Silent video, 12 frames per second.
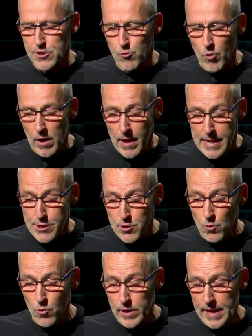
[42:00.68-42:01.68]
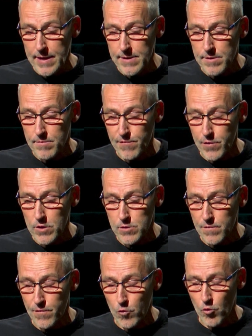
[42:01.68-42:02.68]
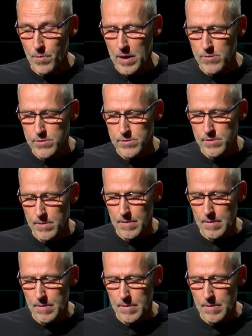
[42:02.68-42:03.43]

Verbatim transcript: It's a relational kingdom, first and foremost.